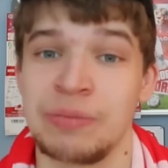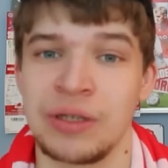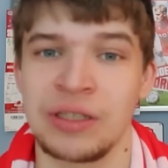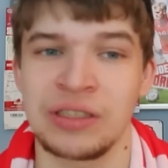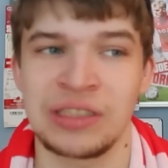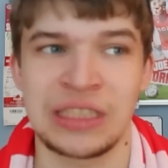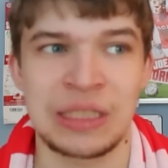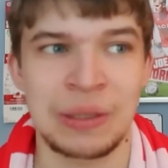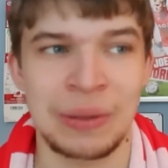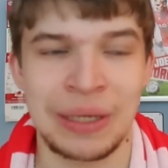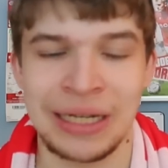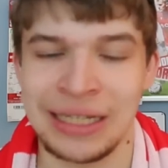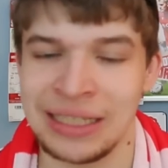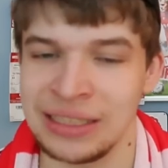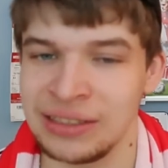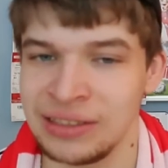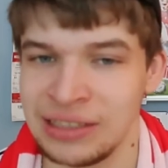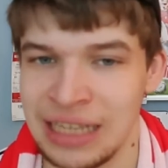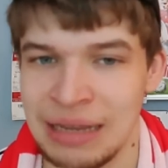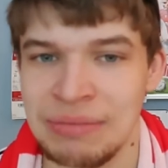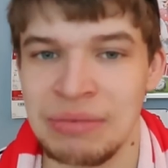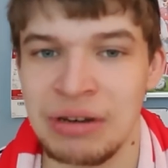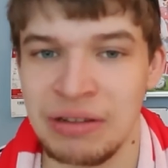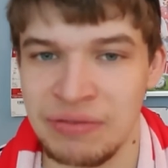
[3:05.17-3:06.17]
because they were in the
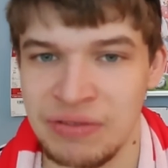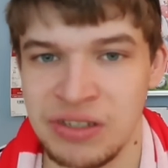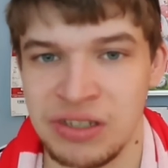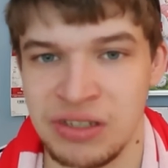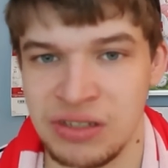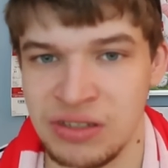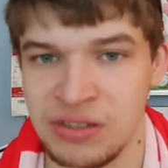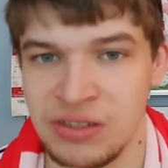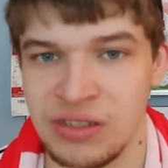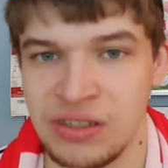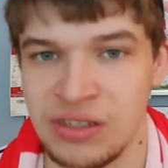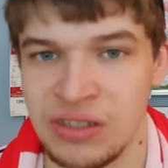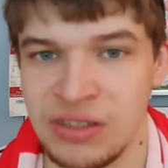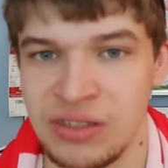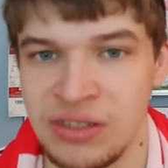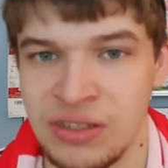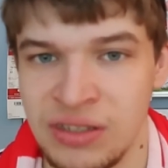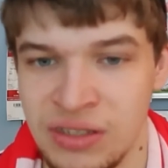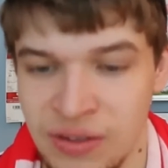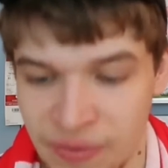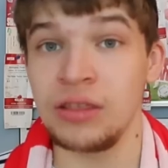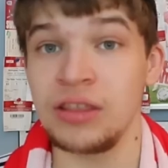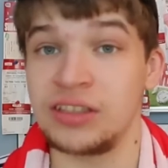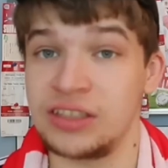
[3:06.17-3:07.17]
same division as
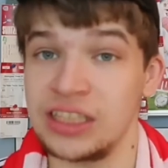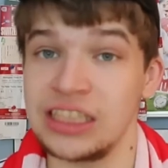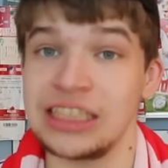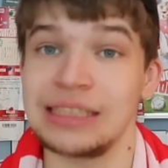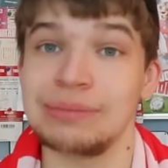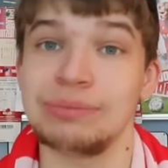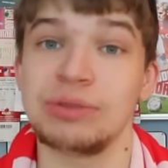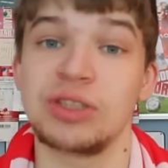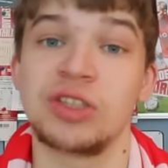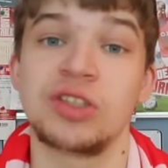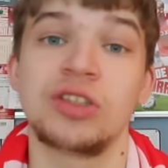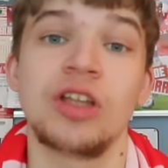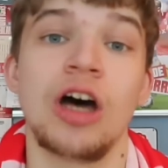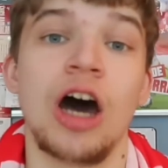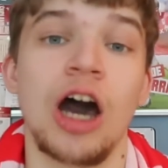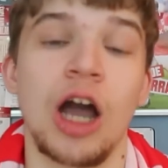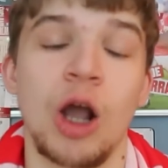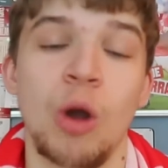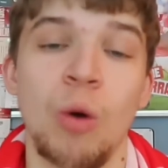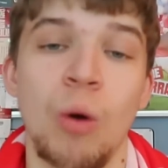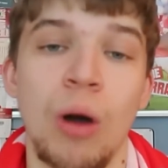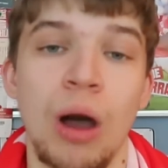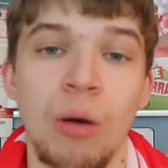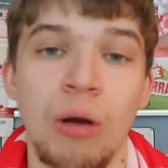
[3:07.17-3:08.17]
us. The season would
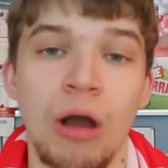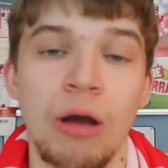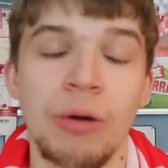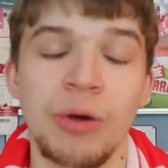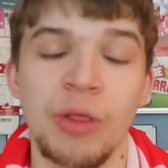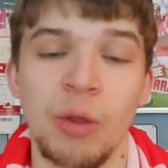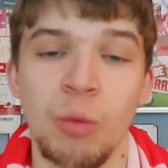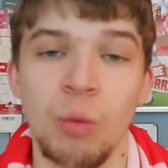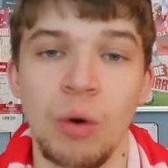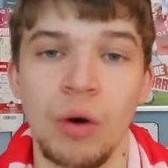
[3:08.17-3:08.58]
start quite well with a